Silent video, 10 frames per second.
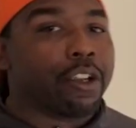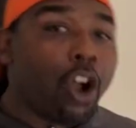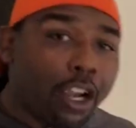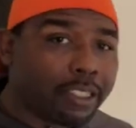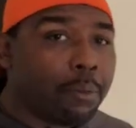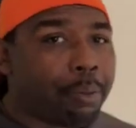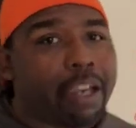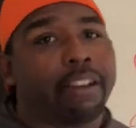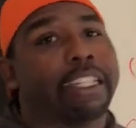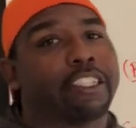There are some
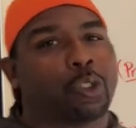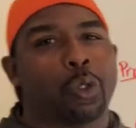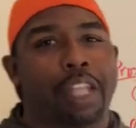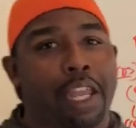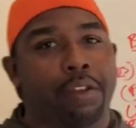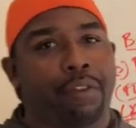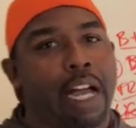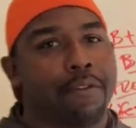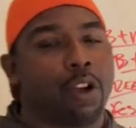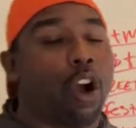parallels to a 9 to
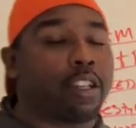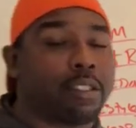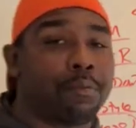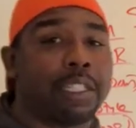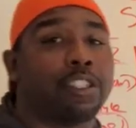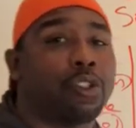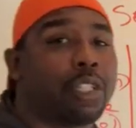5. There are some things that you